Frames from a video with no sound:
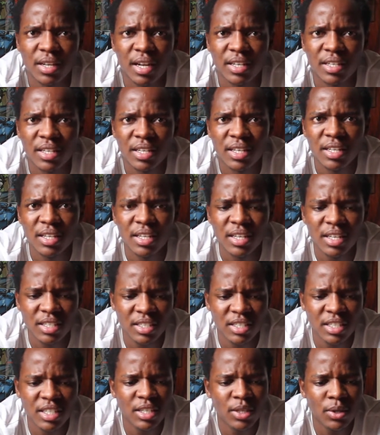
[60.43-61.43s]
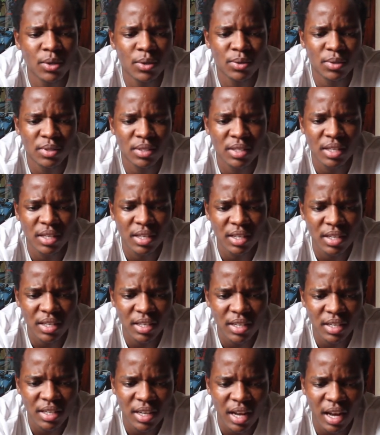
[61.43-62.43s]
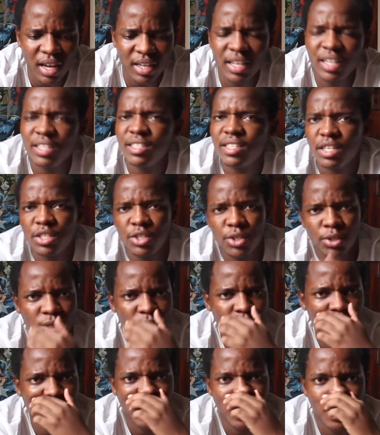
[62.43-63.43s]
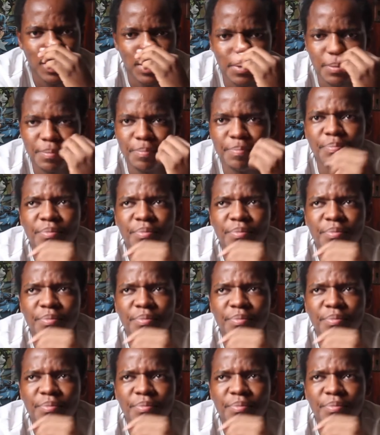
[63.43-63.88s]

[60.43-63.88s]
Like, she knows, I guess I should say,